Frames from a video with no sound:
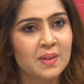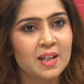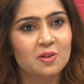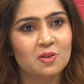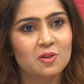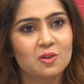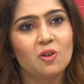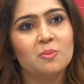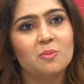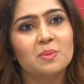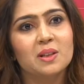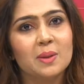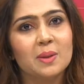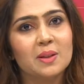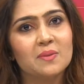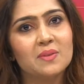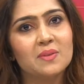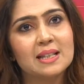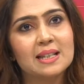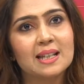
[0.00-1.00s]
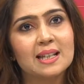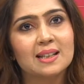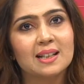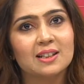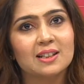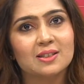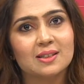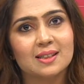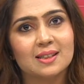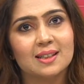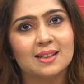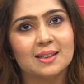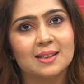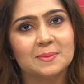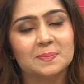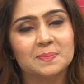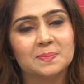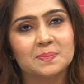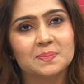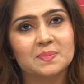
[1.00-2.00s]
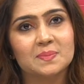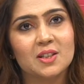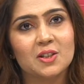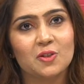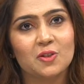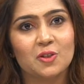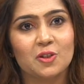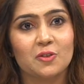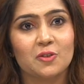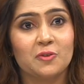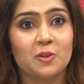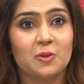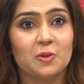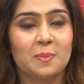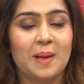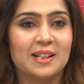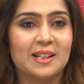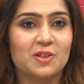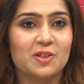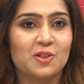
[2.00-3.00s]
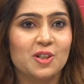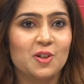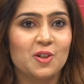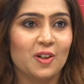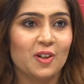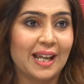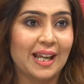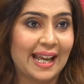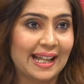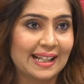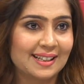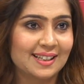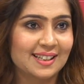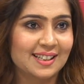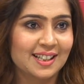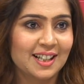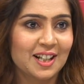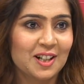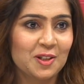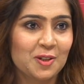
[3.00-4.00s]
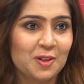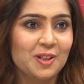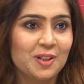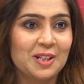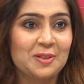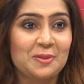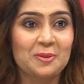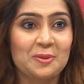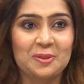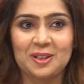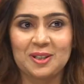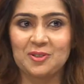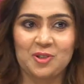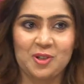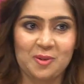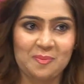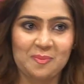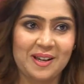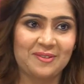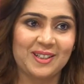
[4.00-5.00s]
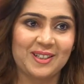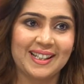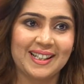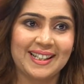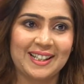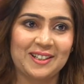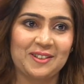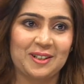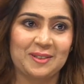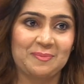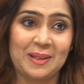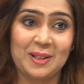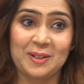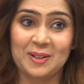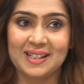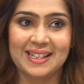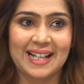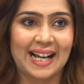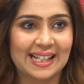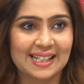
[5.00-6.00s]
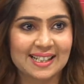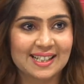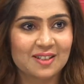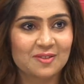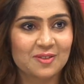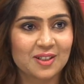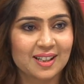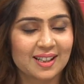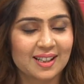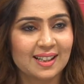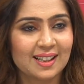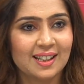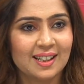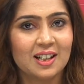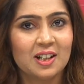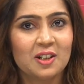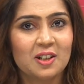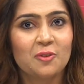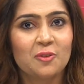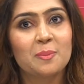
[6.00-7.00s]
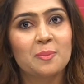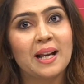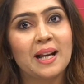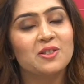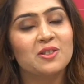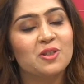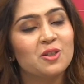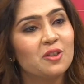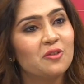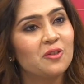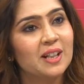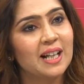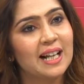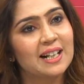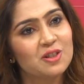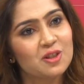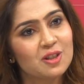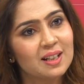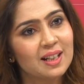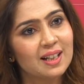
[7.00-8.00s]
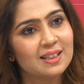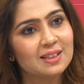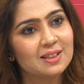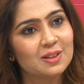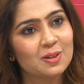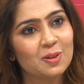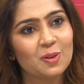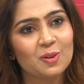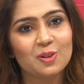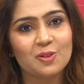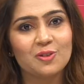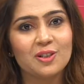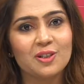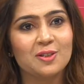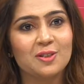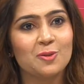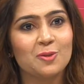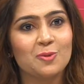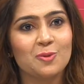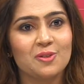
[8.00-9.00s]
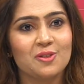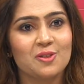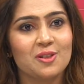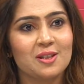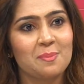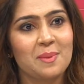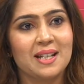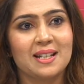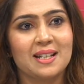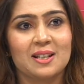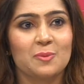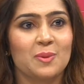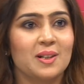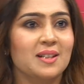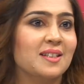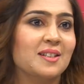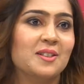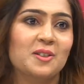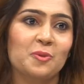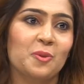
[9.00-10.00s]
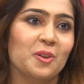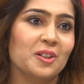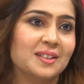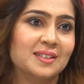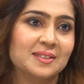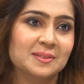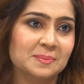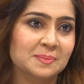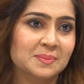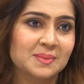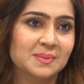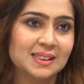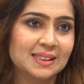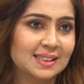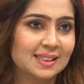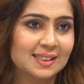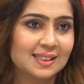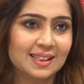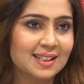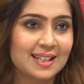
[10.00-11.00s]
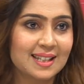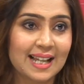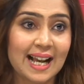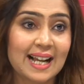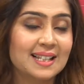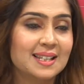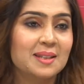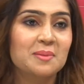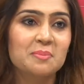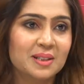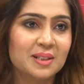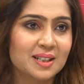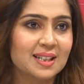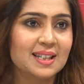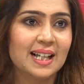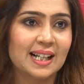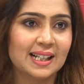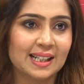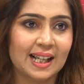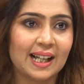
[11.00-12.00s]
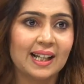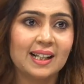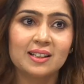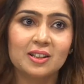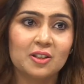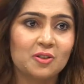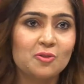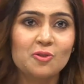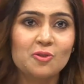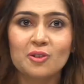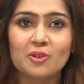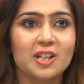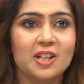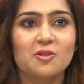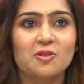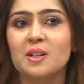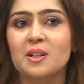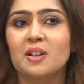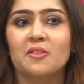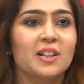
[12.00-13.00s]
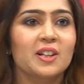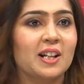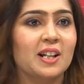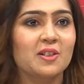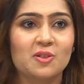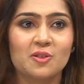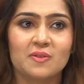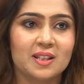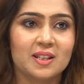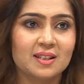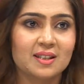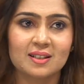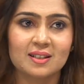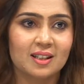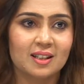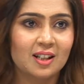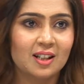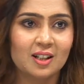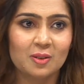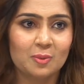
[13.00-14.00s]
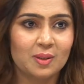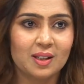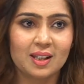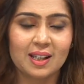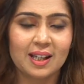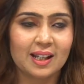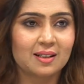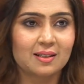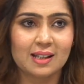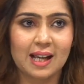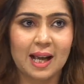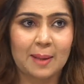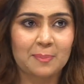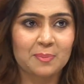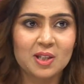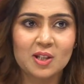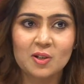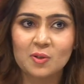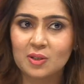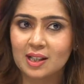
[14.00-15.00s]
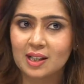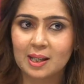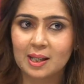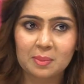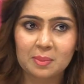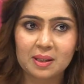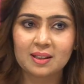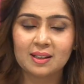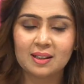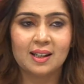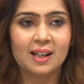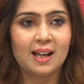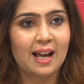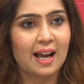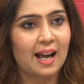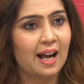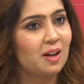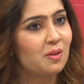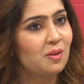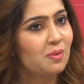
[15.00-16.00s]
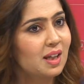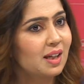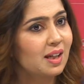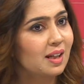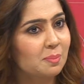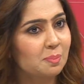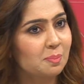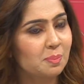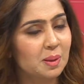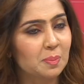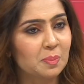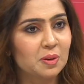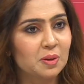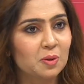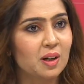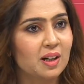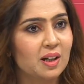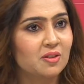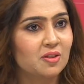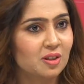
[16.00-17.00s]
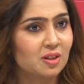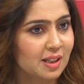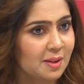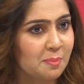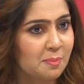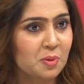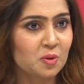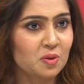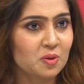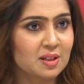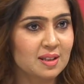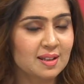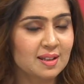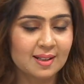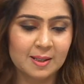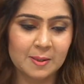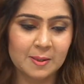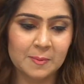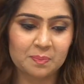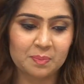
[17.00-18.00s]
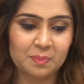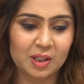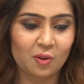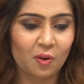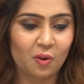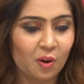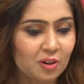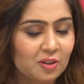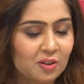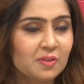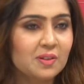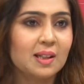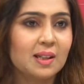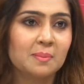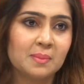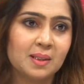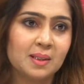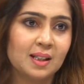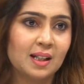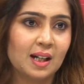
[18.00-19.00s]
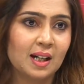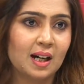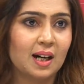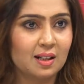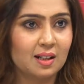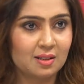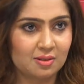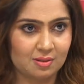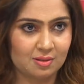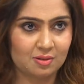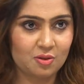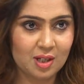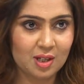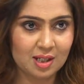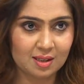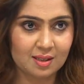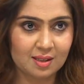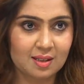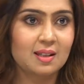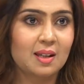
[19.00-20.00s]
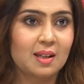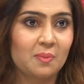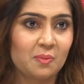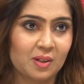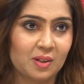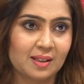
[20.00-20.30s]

So normally when we say that, you know, for managing your health, you need to go to the gym every day or be on a diet every day. For managing your financial health, all you need to do is just meet us once in a quarter. It's as simple as that. And you don't need to be a financial wizard. We get absolute laymen and we get people who are really pros, but all of them are treated the same way.